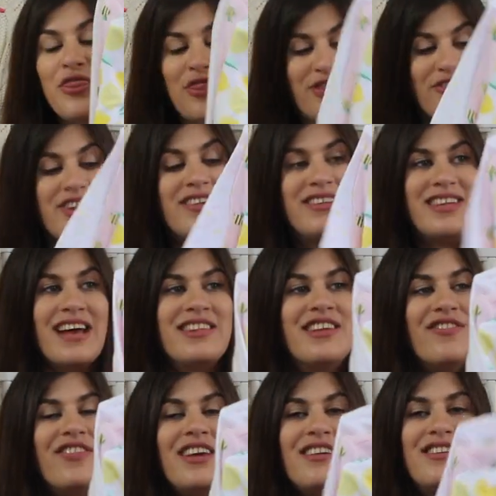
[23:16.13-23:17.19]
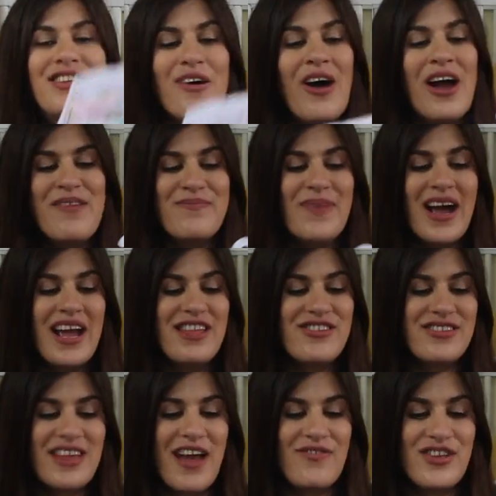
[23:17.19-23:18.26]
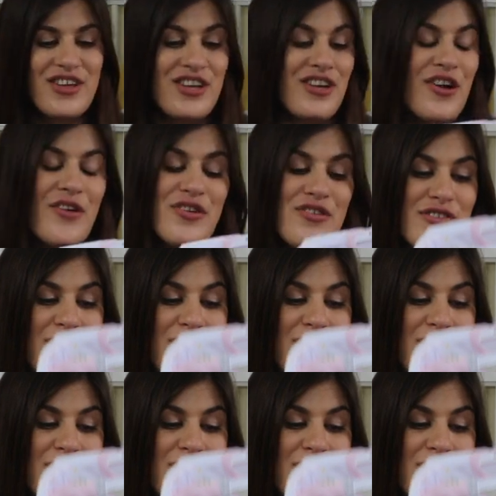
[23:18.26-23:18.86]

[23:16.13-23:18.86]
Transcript: 3 sets of these, so I might just have to, you know, use